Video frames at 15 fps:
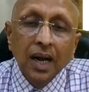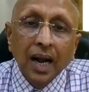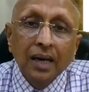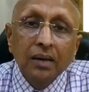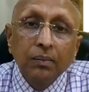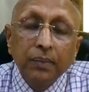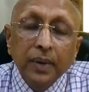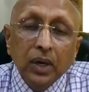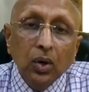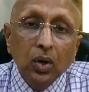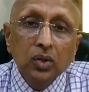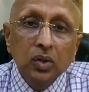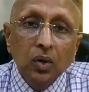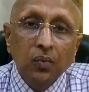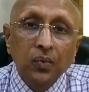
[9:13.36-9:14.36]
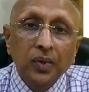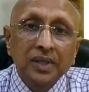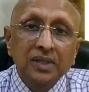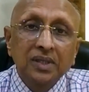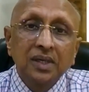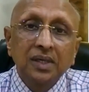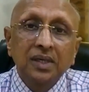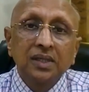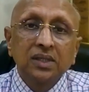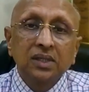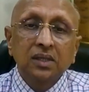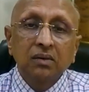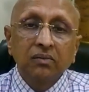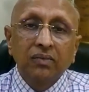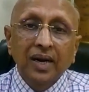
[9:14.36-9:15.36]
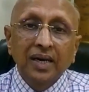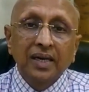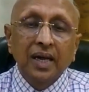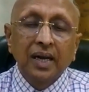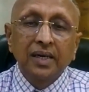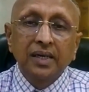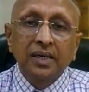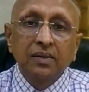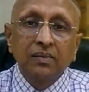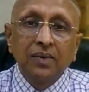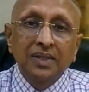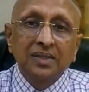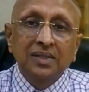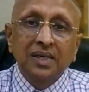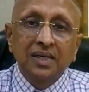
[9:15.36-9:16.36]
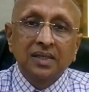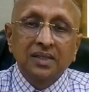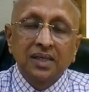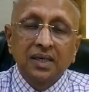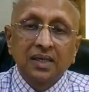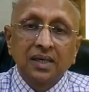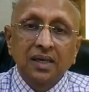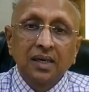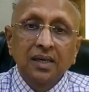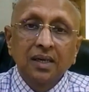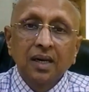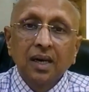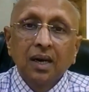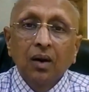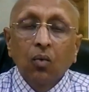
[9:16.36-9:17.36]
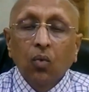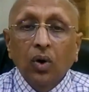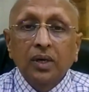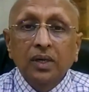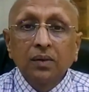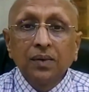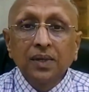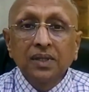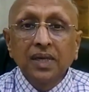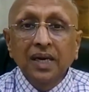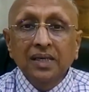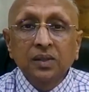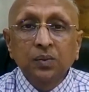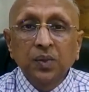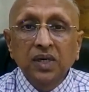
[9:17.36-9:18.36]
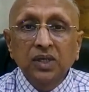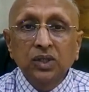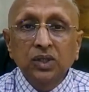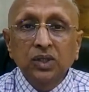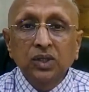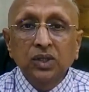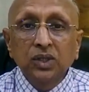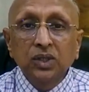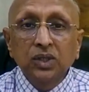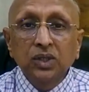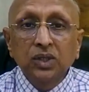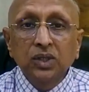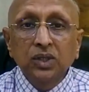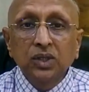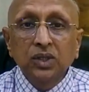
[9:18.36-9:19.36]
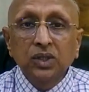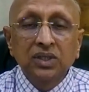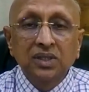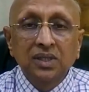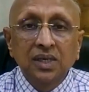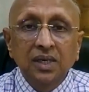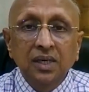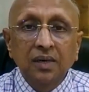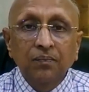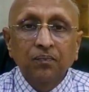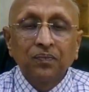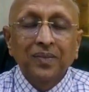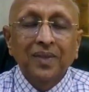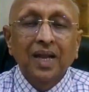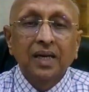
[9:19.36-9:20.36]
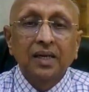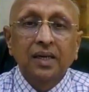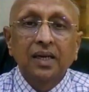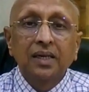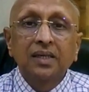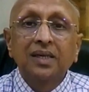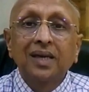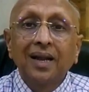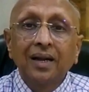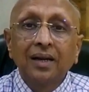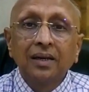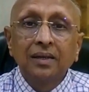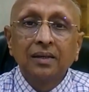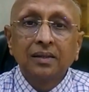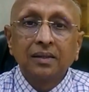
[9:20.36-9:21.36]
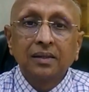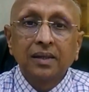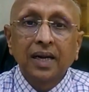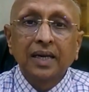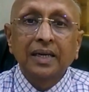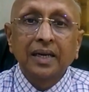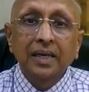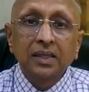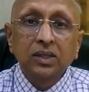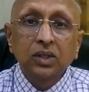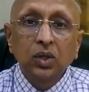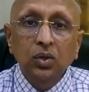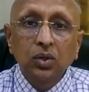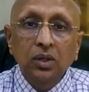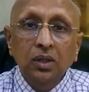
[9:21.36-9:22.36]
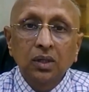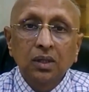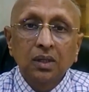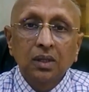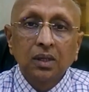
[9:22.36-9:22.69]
And because of which the disturbed vitality once gets settled, whatever the expression of the disease which is there, that gets healed, that gets cured.